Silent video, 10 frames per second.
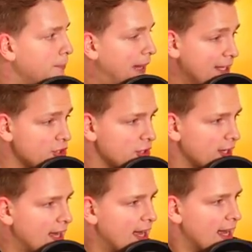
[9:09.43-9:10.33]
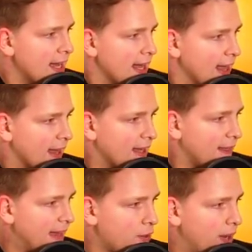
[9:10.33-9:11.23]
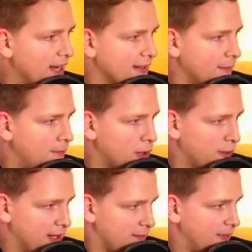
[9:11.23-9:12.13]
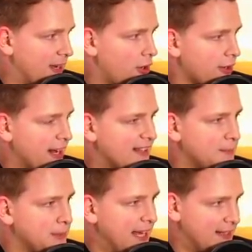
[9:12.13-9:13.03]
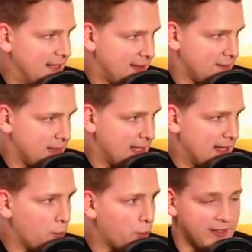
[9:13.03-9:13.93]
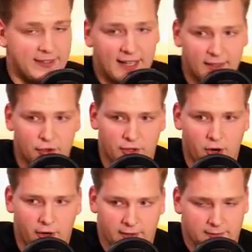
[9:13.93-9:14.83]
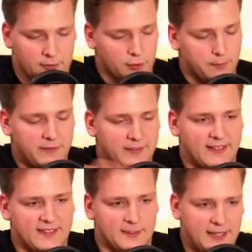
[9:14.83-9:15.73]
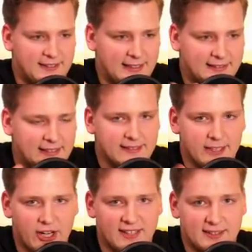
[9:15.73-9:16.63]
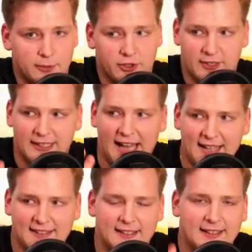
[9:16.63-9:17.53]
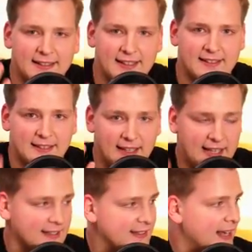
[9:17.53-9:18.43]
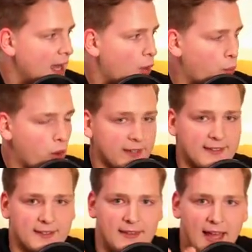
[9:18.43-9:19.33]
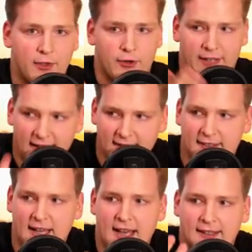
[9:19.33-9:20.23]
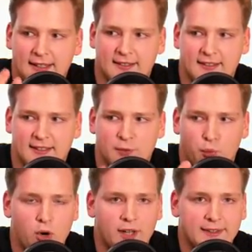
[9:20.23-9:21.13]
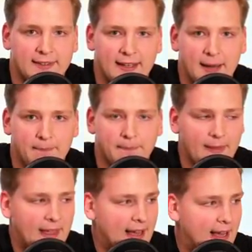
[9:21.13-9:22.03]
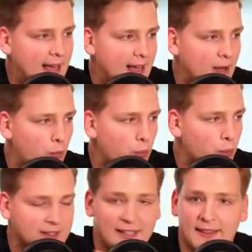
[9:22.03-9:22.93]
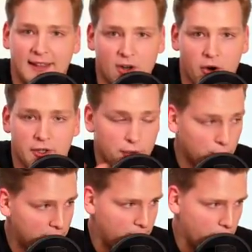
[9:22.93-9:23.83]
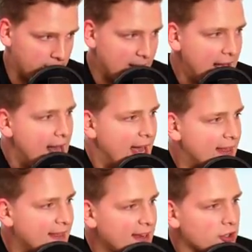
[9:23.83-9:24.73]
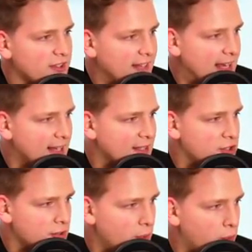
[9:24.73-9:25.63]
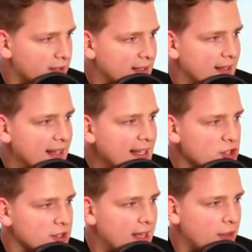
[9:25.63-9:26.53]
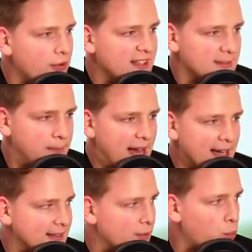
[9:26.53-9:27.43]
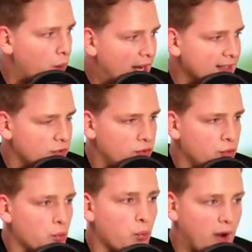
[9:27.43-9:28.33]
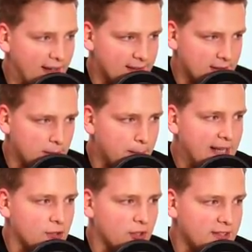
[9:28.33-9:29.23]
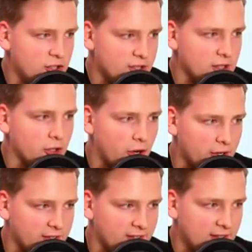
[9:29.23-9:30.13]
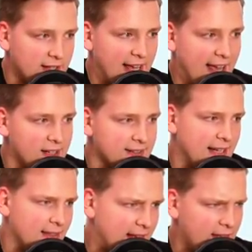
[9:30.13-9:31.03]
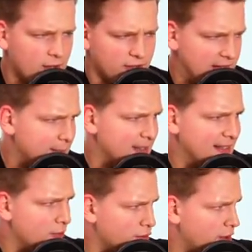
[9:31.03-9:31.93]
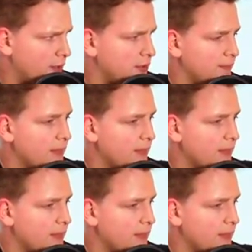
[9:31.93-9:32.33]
page, uh, they write the following. They are explaining uh, what tethers are. So Bitfinex is basically telling their customers, guys, this is what tether is, this is what uh, uh, what they are used for. And they are saying that, you know what, each tether is backed one to one by traditional currency held in tether's limited reserves.